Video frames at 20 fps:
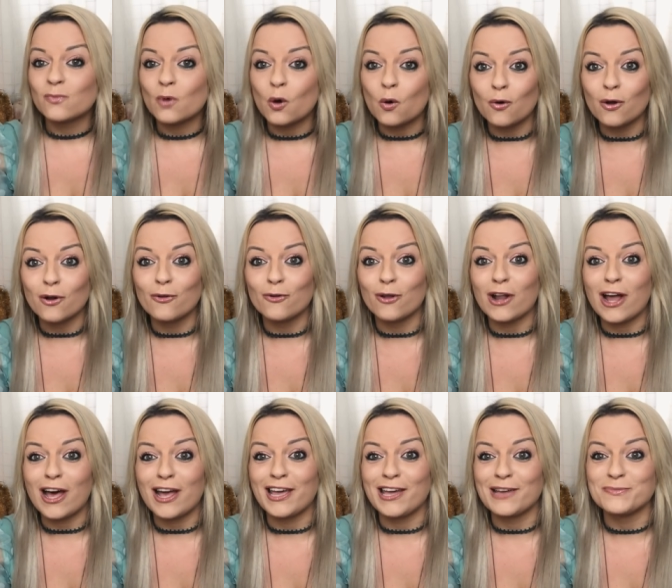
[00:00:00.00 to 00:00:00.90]
all
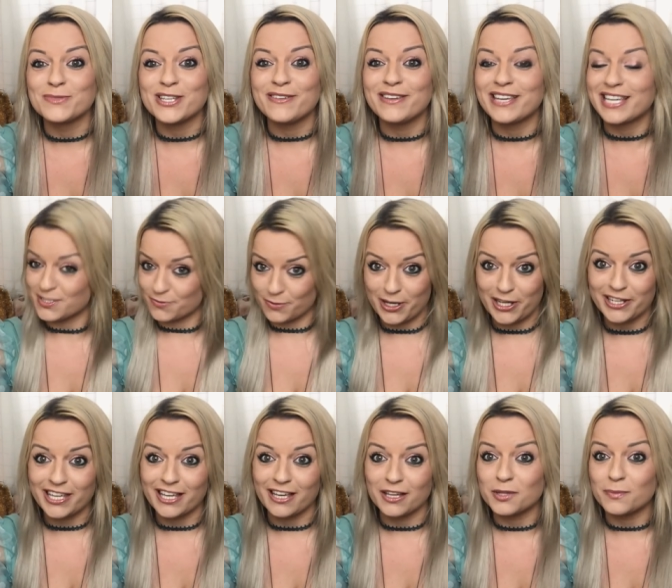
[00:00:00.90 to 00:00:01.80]
I am doing is
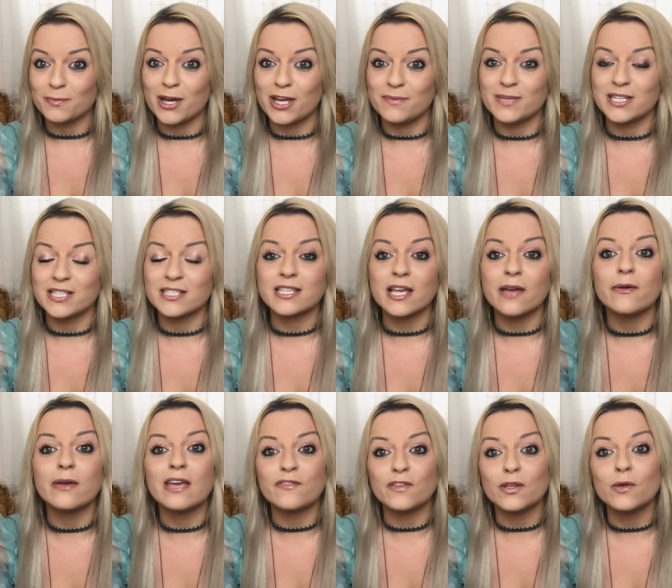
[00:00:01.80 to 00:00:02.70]
working at the moment. So
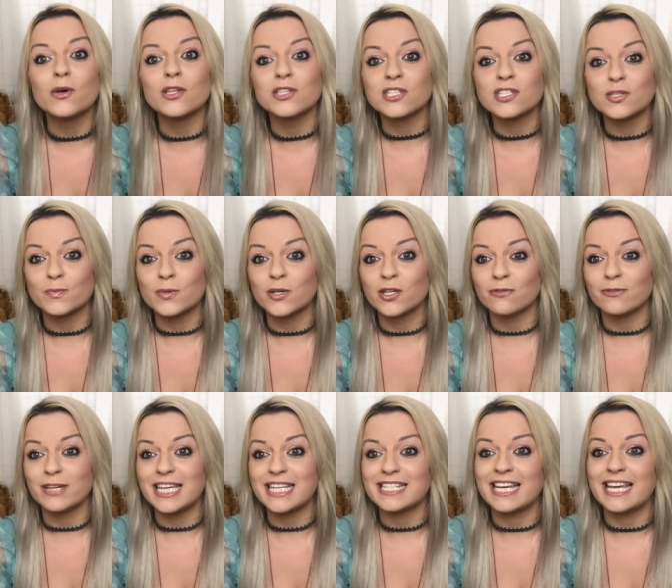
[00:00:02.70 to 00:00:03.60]
if you wanted to book a
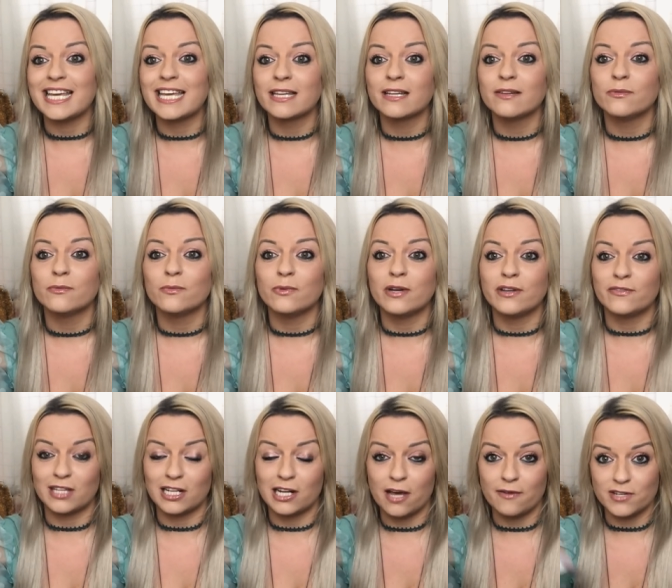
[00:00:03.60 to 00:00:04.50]
reading with
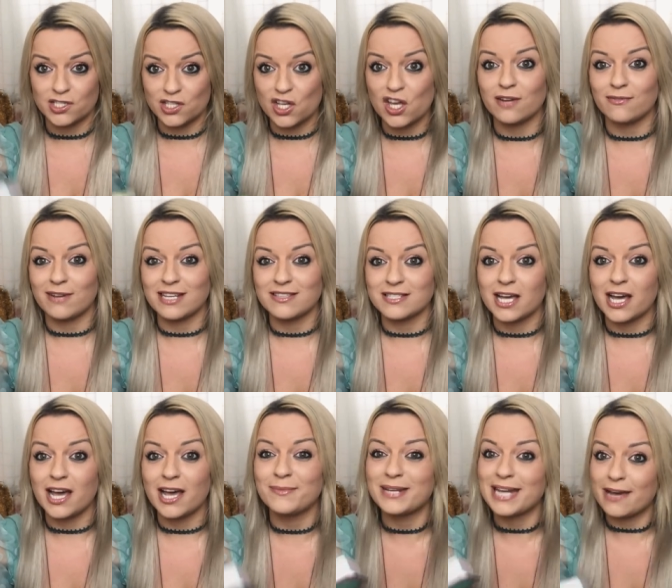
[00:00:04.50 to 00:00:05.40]
the lowest turnaround
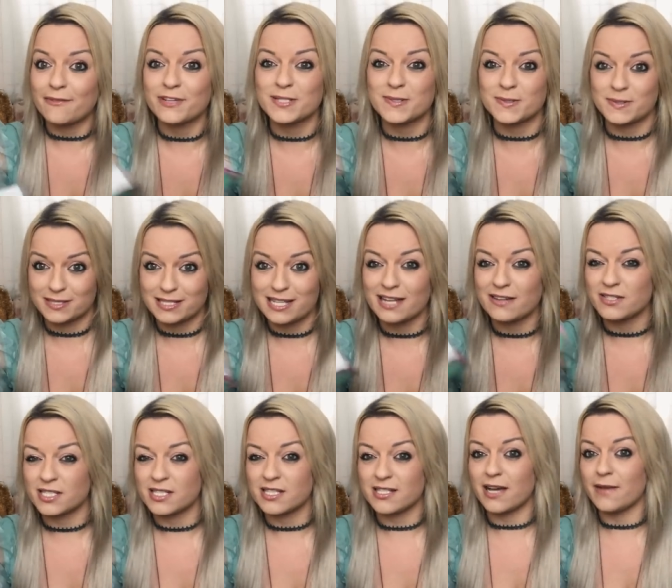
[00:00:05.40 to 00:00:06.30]
time, now is now
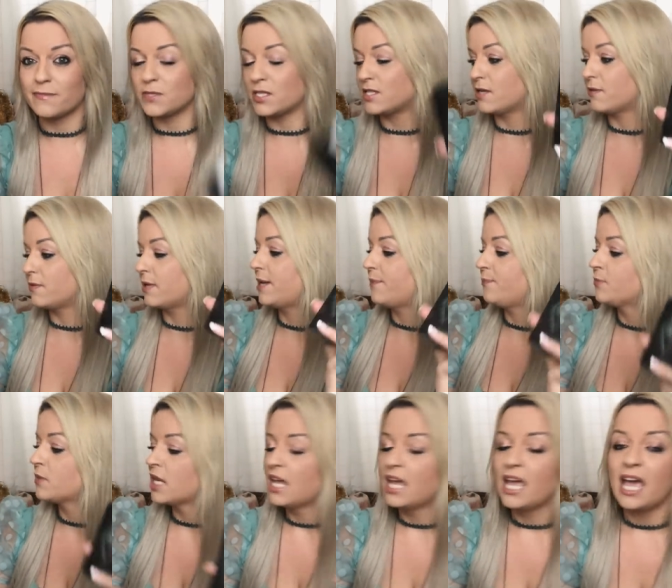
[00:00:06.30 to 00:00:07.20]
is the time to do it.
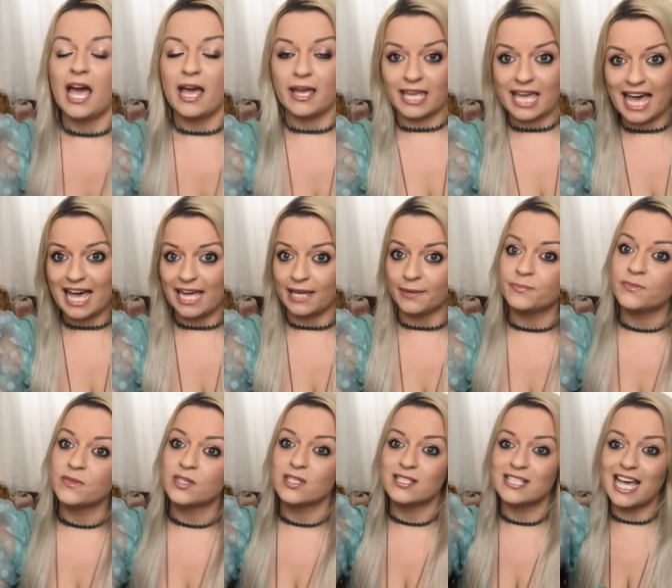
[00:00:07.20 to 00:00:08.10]
Okay.
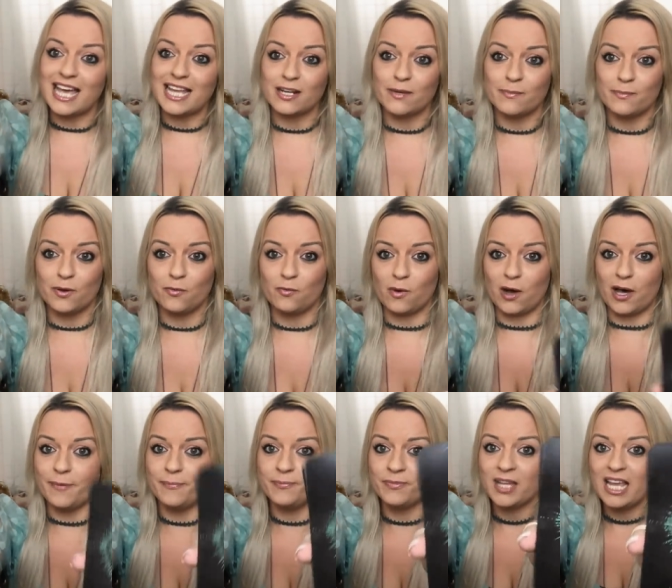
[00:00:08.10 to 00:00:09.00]
Deck number
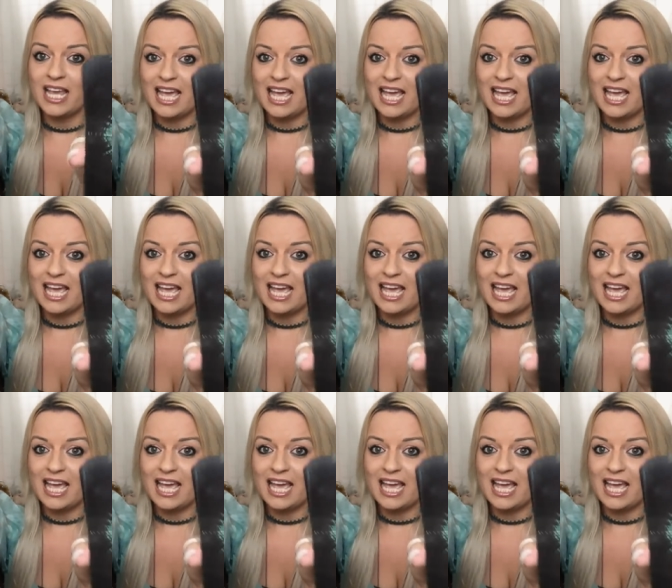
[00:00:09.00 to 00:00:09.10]
one